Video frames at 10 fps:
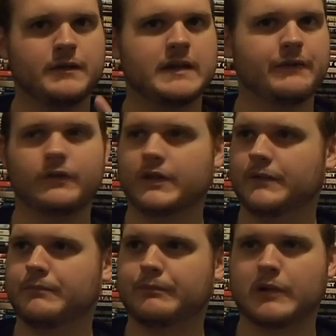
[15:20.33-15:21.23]

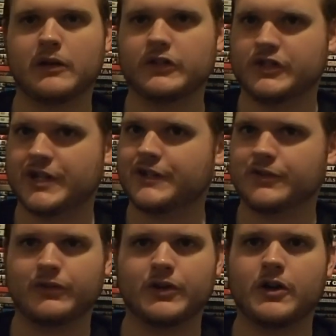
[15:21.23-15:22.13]
Definitely, probably Jake
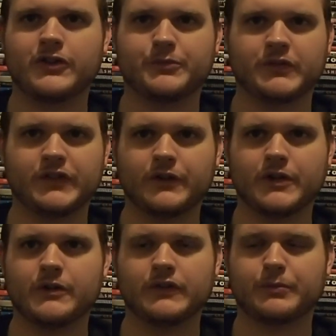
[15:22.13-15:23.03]
Gyllenhaal's
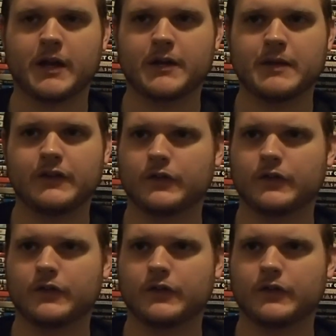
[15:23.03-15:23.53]
Mysterio and Spider-Man.